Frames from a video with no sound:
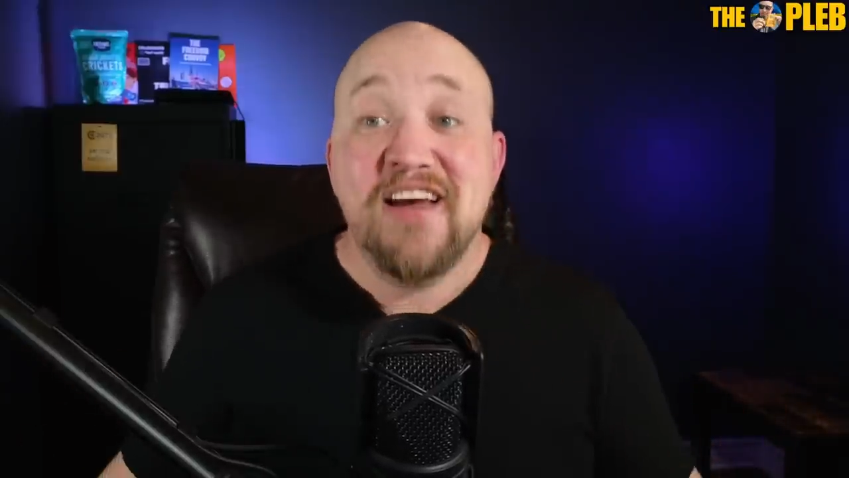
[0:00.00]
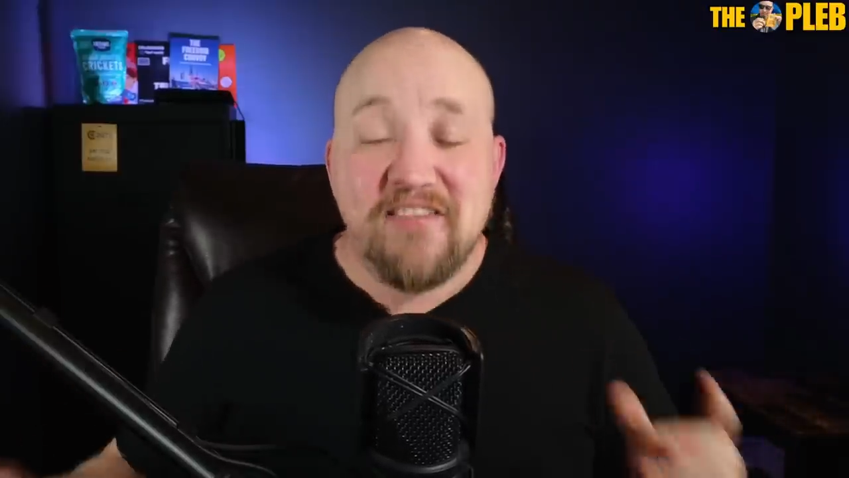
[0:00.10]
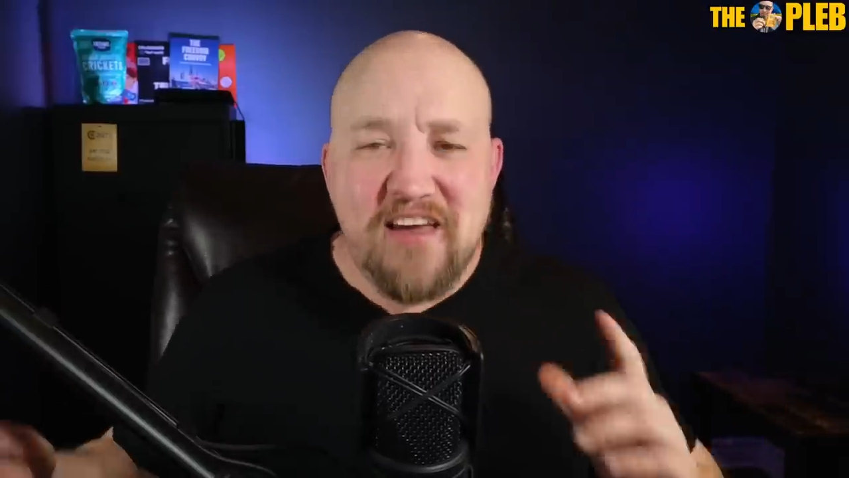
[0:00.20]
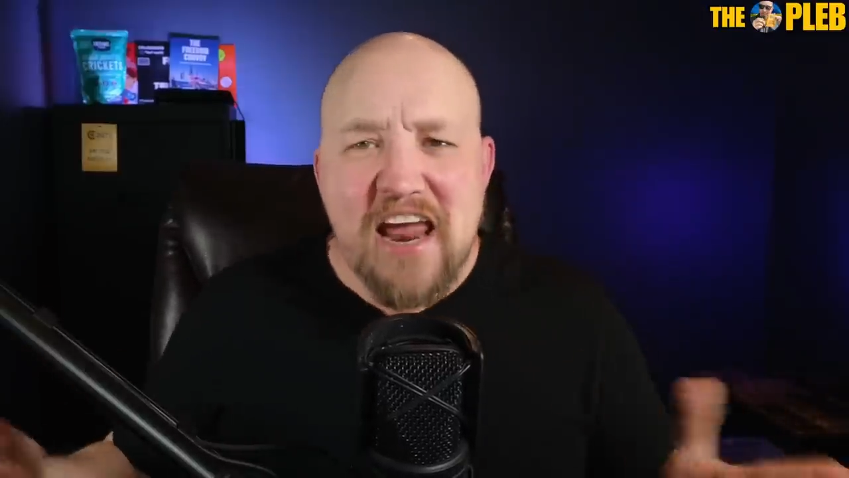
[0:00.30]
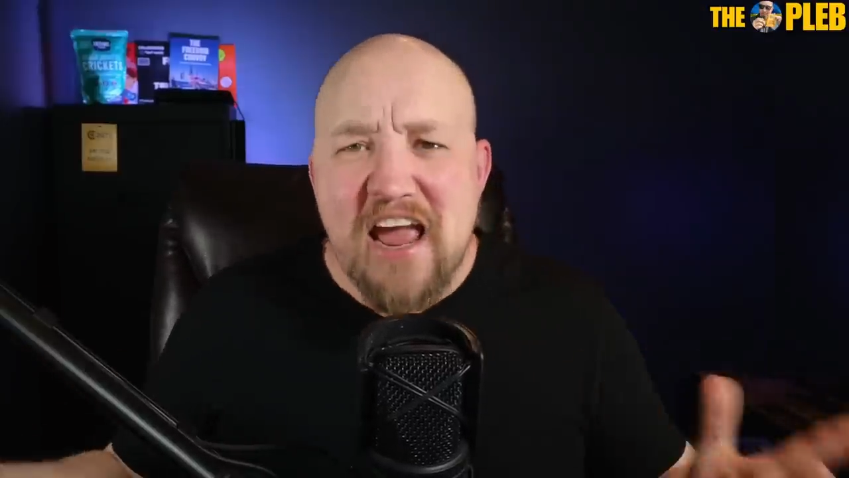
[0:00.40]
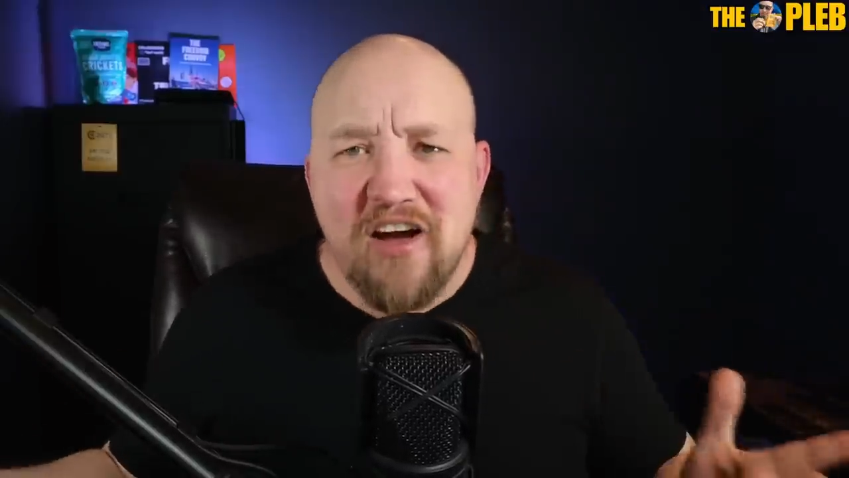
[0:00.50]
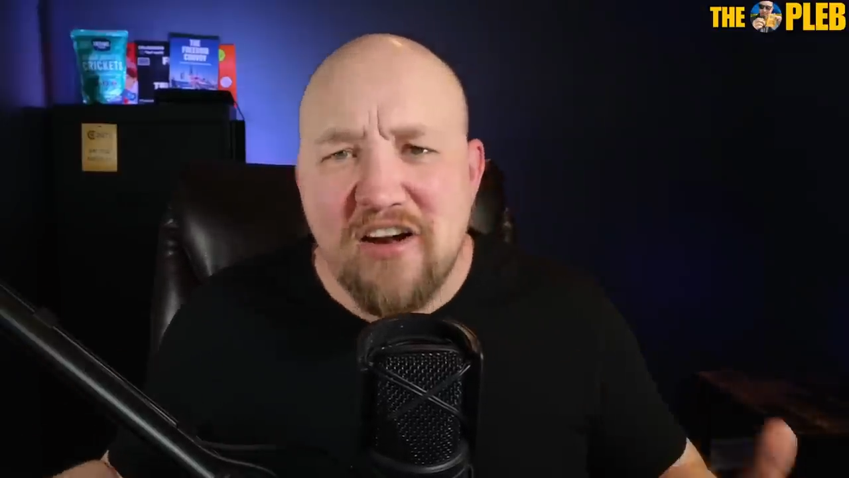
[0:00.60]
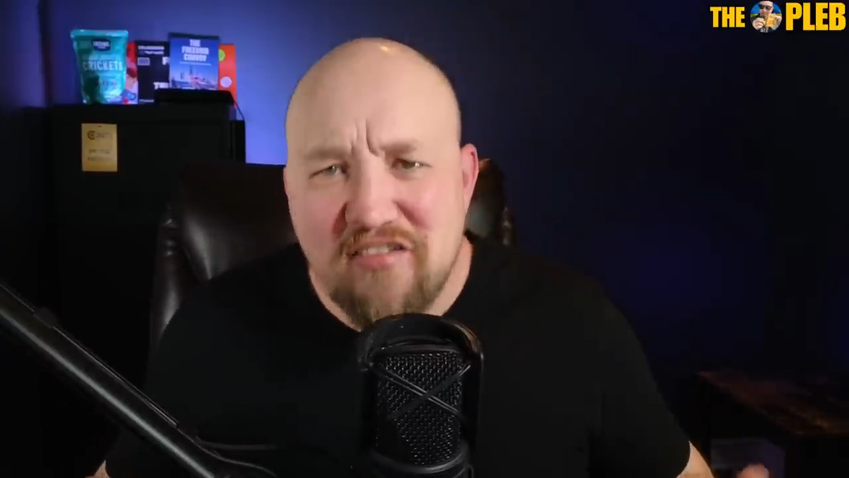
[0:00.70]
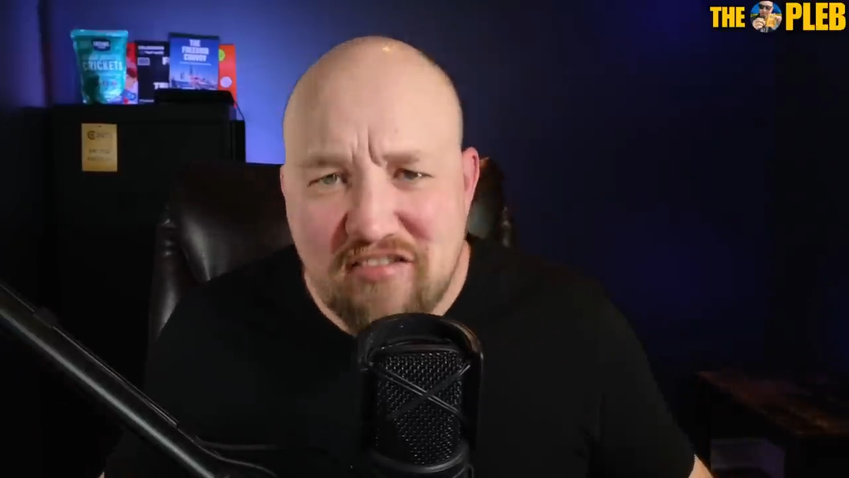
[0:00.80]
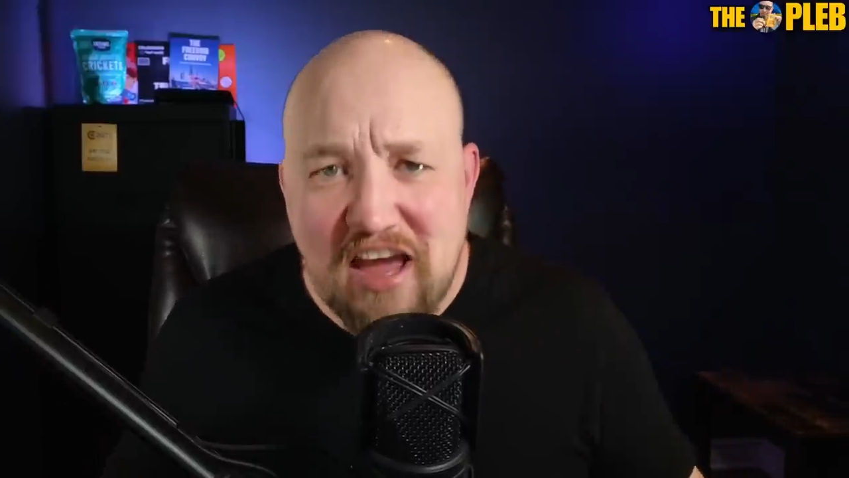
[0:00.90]
Today on a
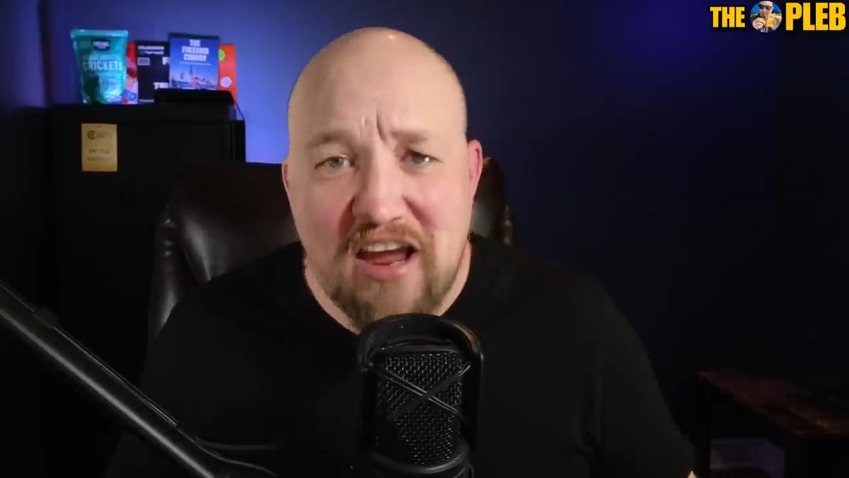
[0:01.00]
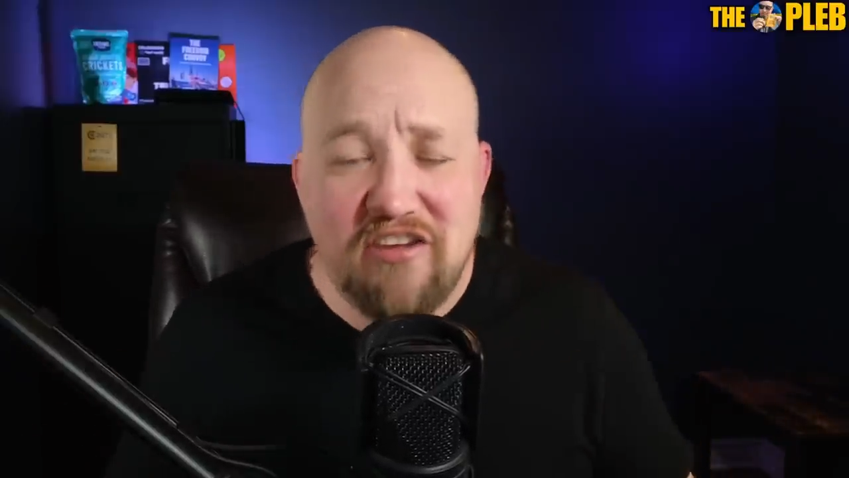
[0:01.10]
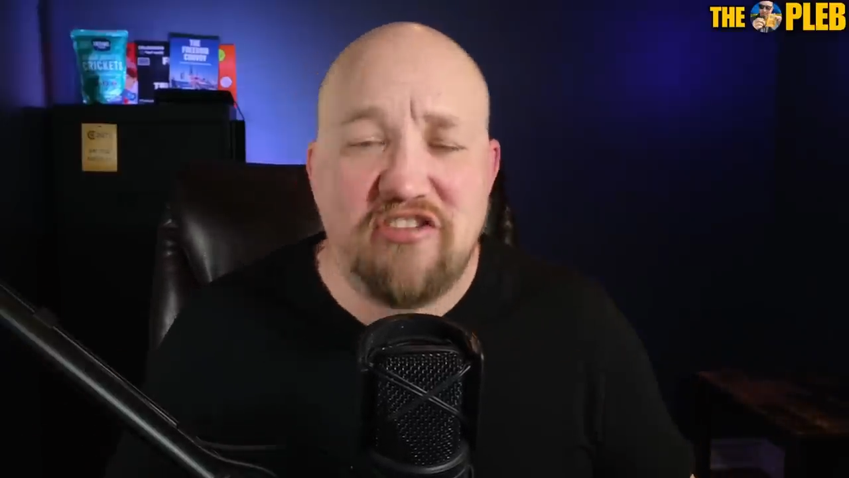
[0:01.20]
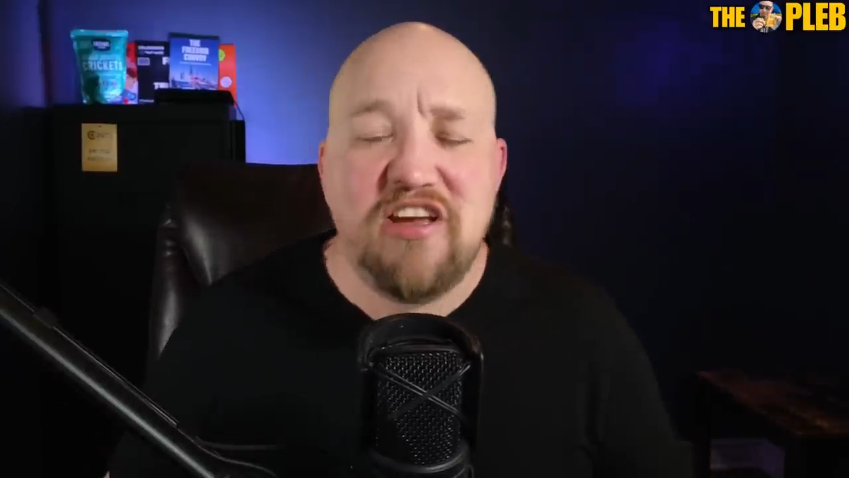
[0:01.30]
stage,